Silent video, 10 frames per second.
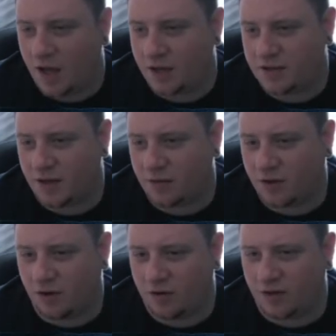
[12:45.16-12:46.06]
So
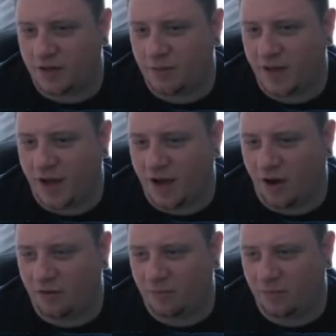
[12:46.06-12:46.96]
currently we are
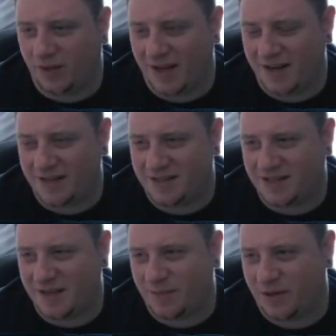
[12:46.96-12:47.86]
on planet
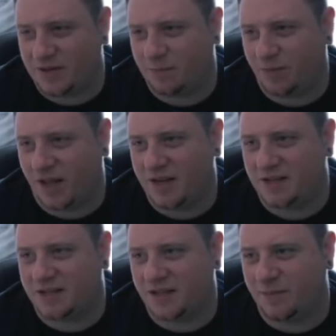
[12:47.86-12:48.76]
Zebus.
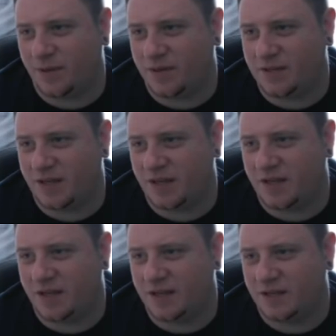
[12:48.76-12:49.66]
Planet Zebus
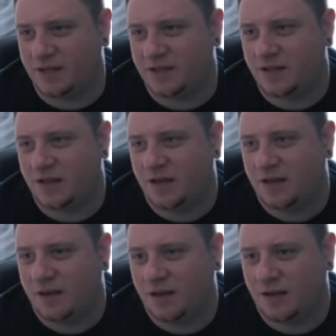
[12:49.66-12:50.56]
is,
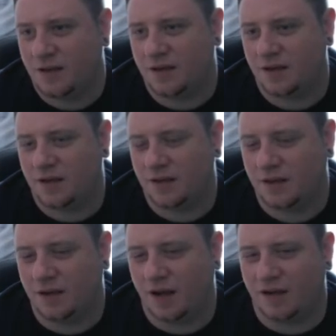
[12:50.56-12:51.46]

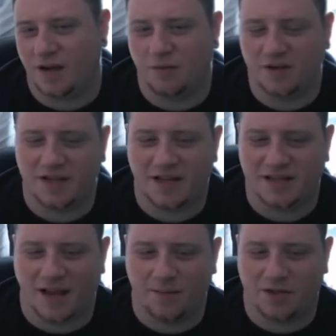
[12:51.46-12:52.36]
I don't want to say
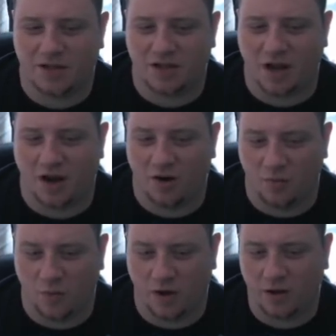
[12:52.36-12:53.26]
Samus's
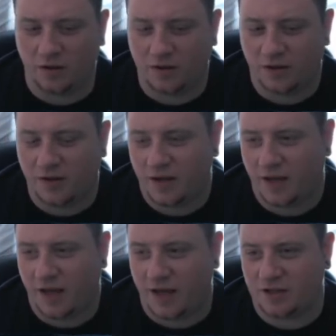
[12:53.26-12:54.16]
home world.
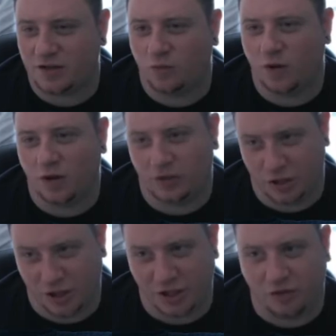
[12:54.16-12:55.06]
It is the world
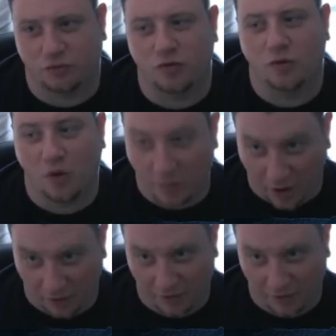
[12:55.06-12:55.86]
she grew up on.